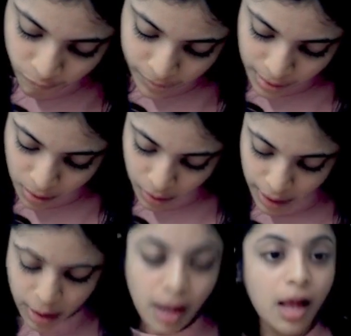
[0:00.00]
Okay,
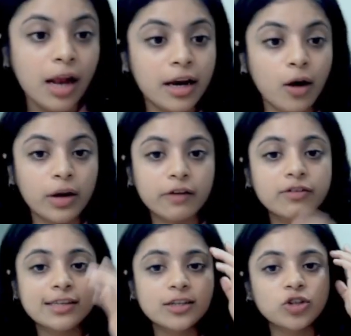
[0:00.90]
now if
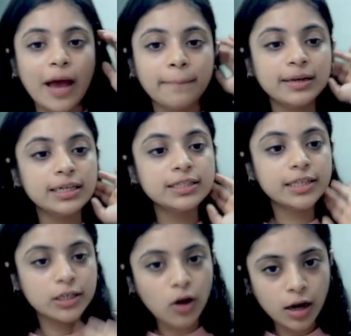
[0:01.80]
there's a Japanese
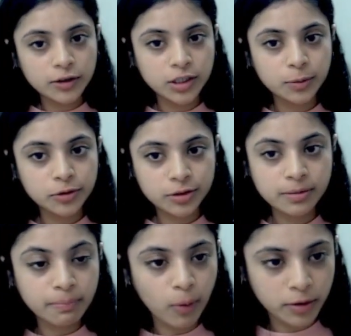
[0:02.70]
technology which is
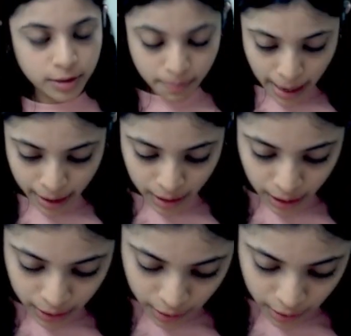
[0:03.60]
imported by an Indian